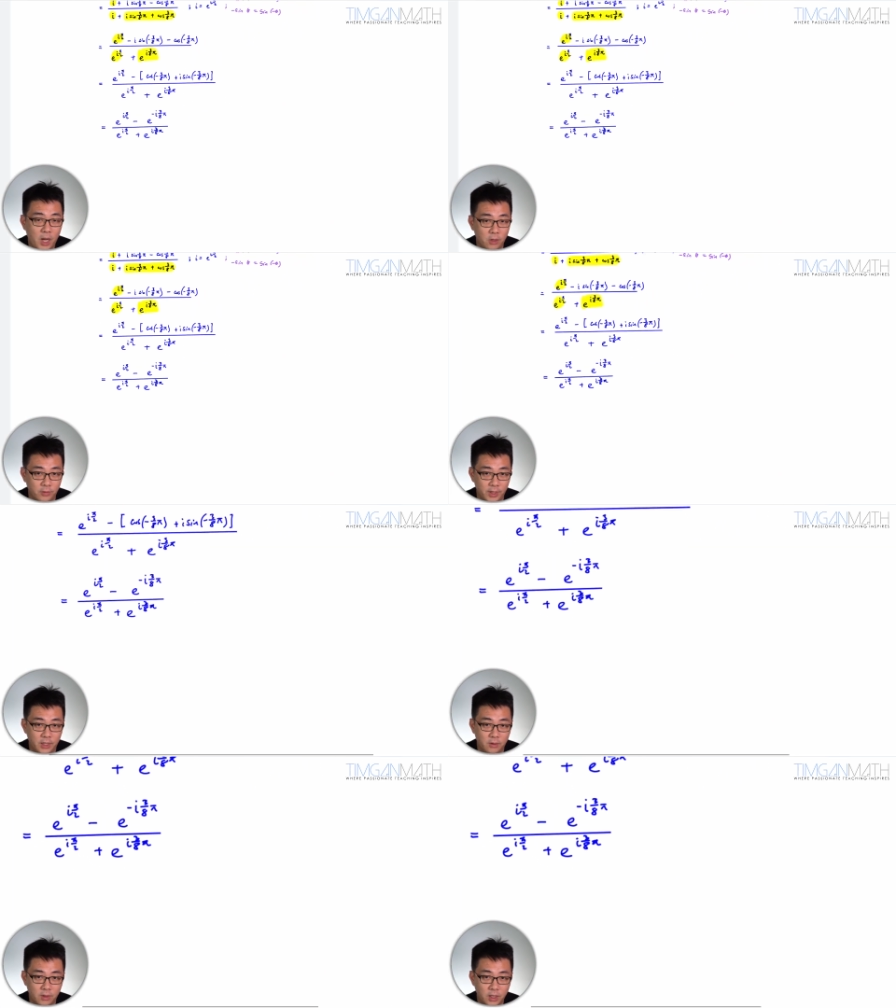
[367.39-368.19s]
over 8
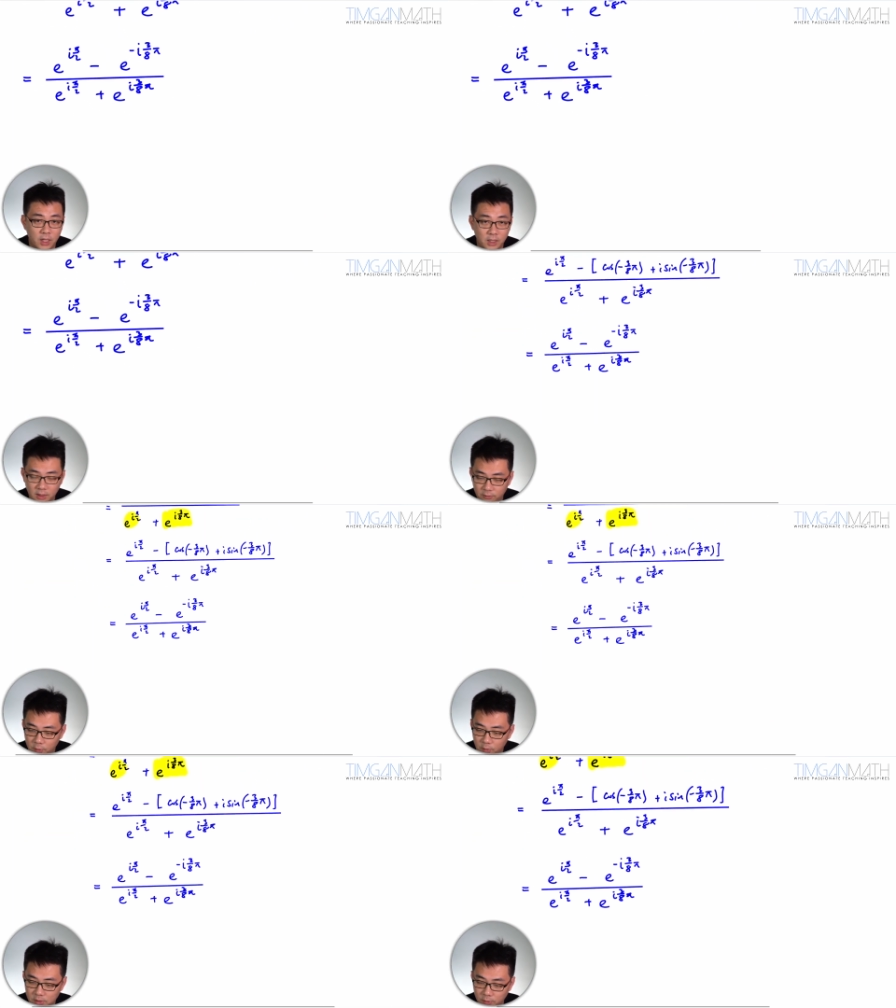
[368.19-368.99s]
out. Okay, there are a
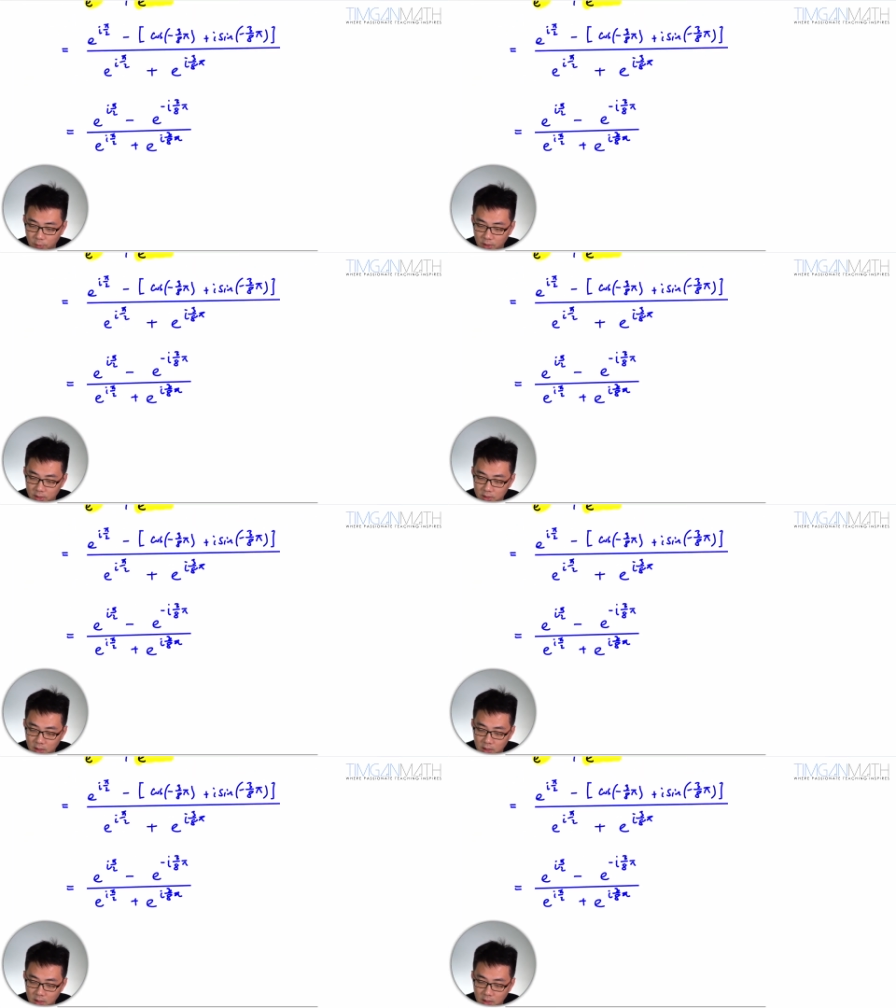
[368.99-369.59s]
few ways of doing this.